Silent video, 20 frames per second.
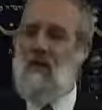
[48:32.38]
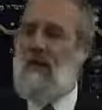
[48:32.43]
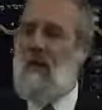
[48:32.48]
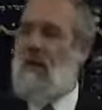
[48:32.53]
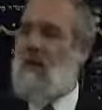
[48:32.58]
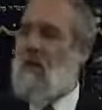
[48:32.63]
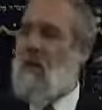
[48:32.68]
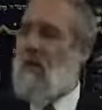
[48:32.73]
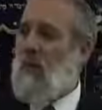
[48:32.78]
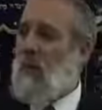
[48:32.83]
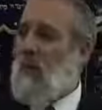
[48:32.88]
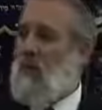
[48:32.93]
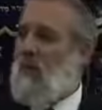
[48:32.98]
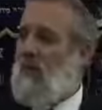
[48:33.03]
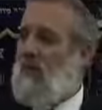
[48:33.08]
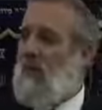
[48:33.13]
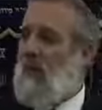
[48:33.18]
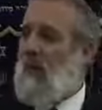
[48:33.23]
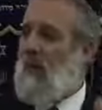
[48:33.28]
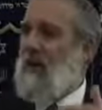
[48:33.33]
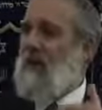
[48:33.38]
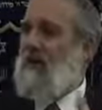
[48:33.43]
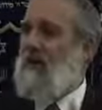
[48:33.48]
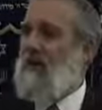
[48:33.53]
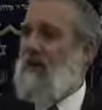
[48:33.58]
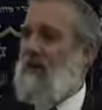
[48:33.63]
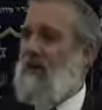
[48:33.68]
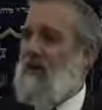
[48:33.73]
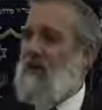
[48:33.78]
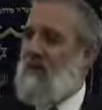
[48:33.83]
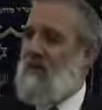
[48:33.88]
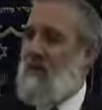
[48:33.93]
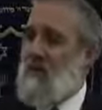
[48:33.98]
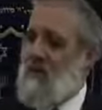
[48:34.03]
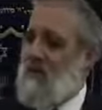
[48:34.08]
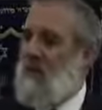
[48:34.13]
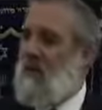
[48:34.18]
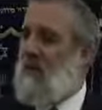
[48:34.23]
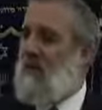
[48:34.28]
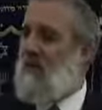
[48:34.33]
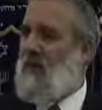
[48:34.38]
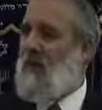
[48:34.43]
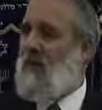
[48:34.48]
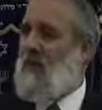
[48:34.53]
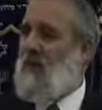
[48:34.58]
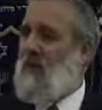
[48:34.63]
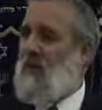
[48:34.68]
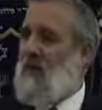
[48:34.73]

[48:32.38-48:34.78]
that will hopefully remove them